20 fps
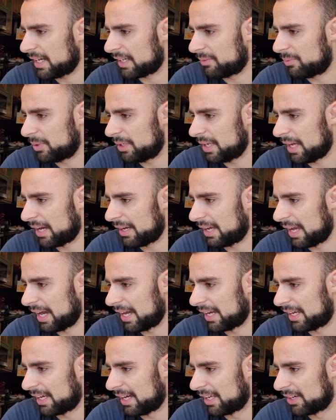wait,
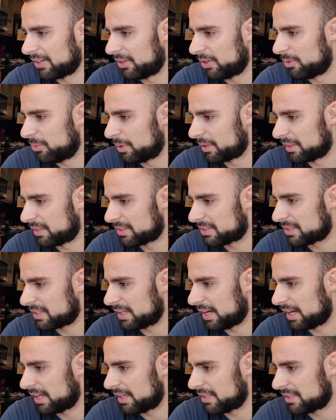I gotta know what this
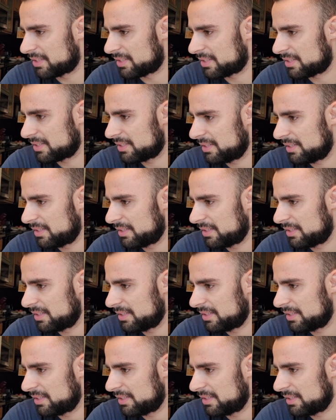guy's,